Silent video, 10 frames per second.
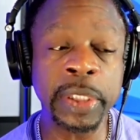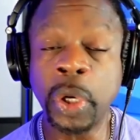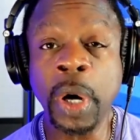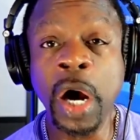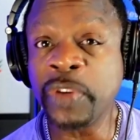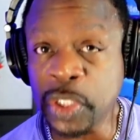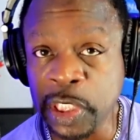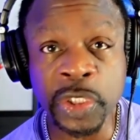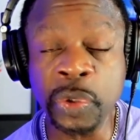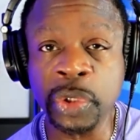
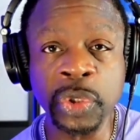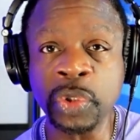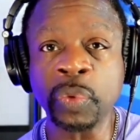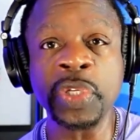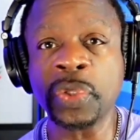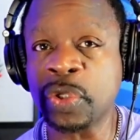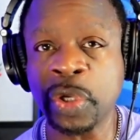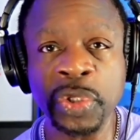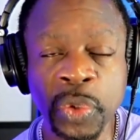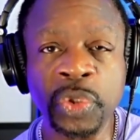obviously you can do your research
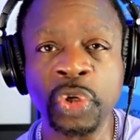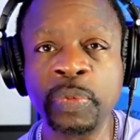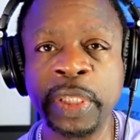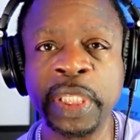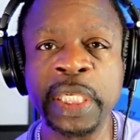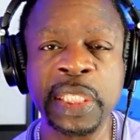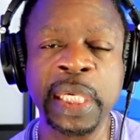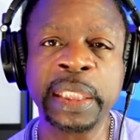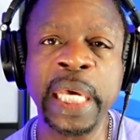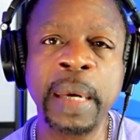on YouTube and things
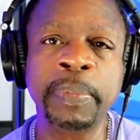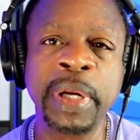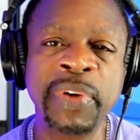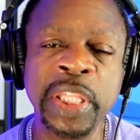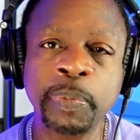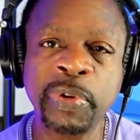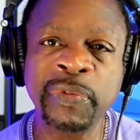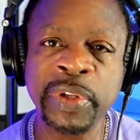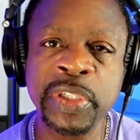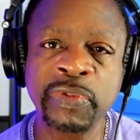like that. But I've had the
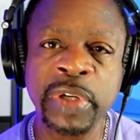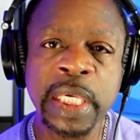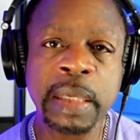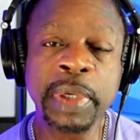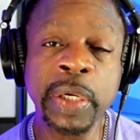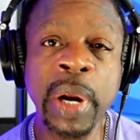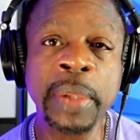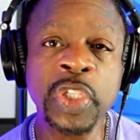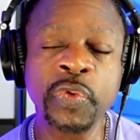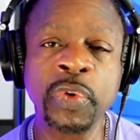privilege of being
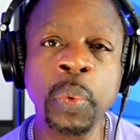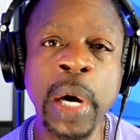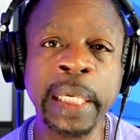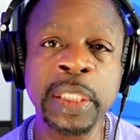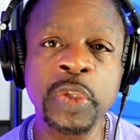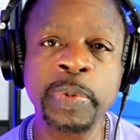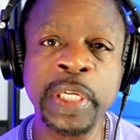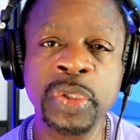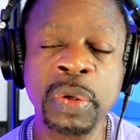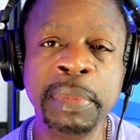around this for a while and
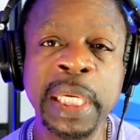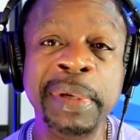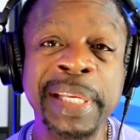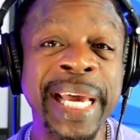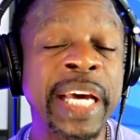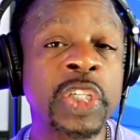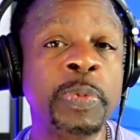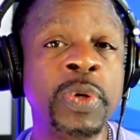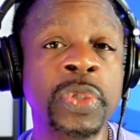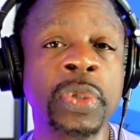speaking to many, many
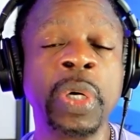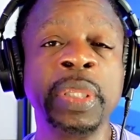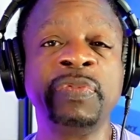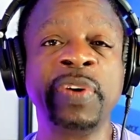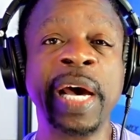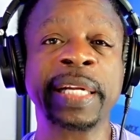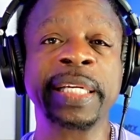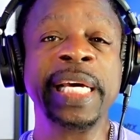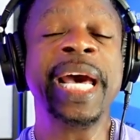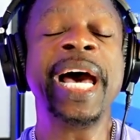experts on the
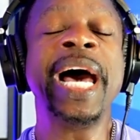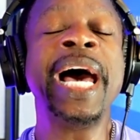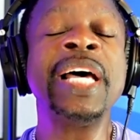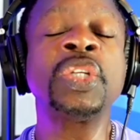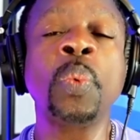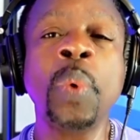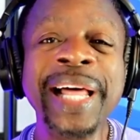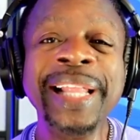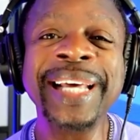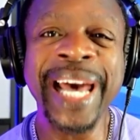fact. As
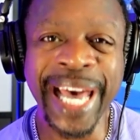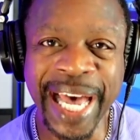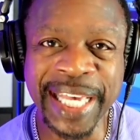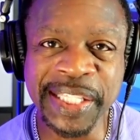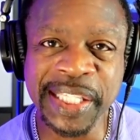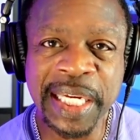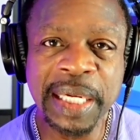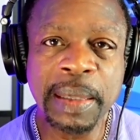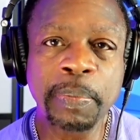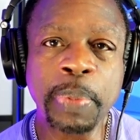well as
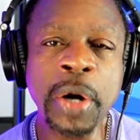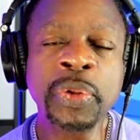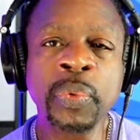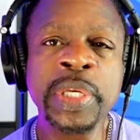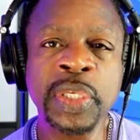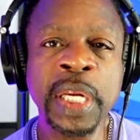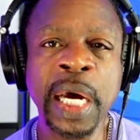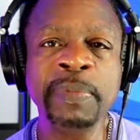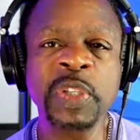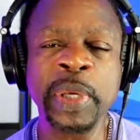part of the reason
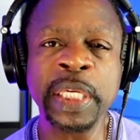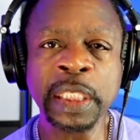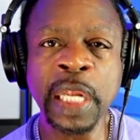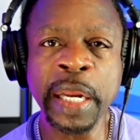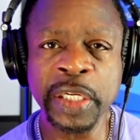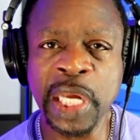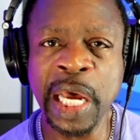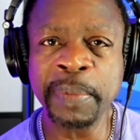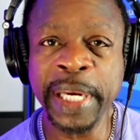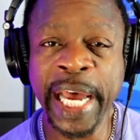I'm spending a lot of
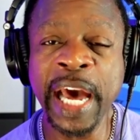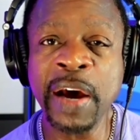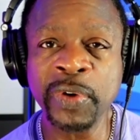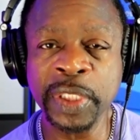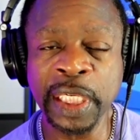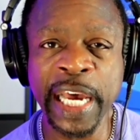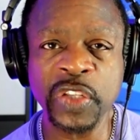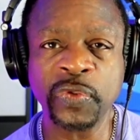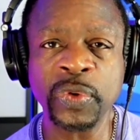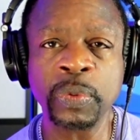time and have on the
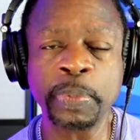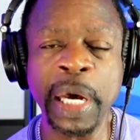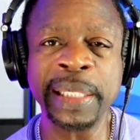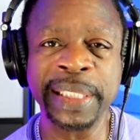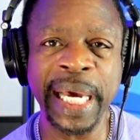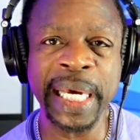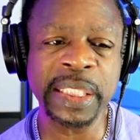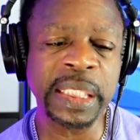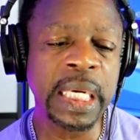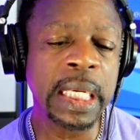last few
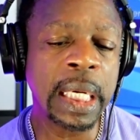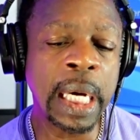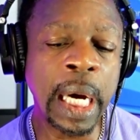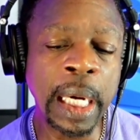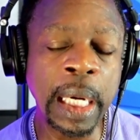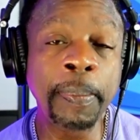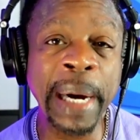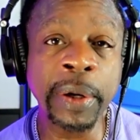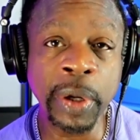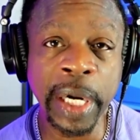podcasts
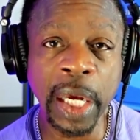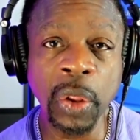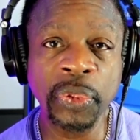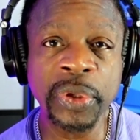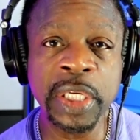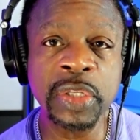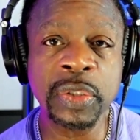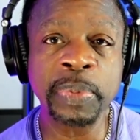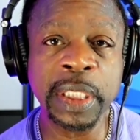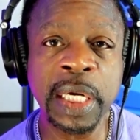about our health
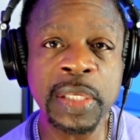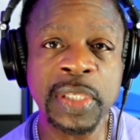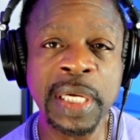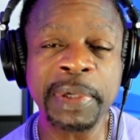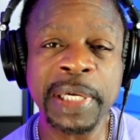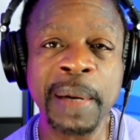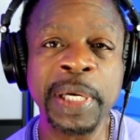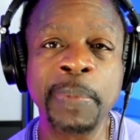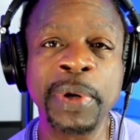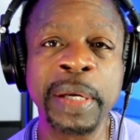is because I'm
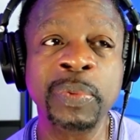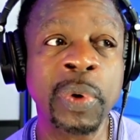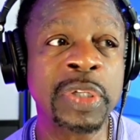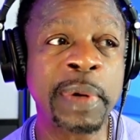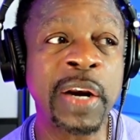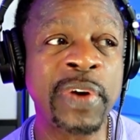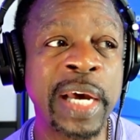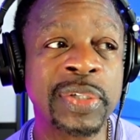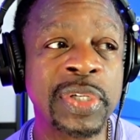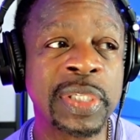coming up on, well, as a matter of
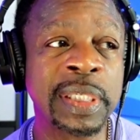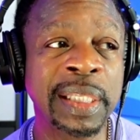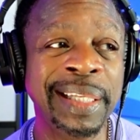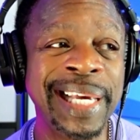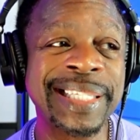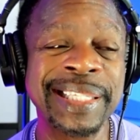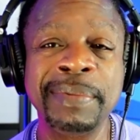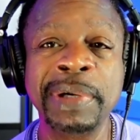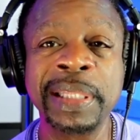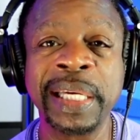fact, just in less than
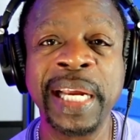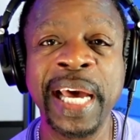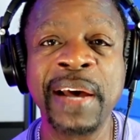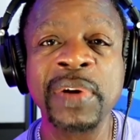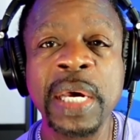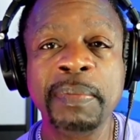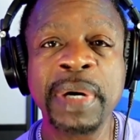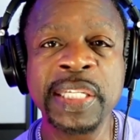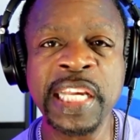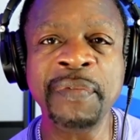a month and a half,
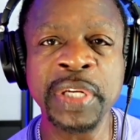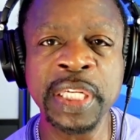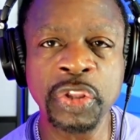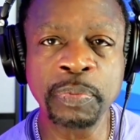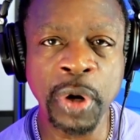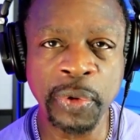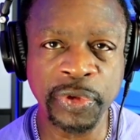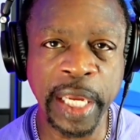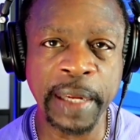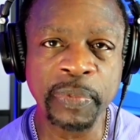my 70th
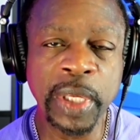birthday.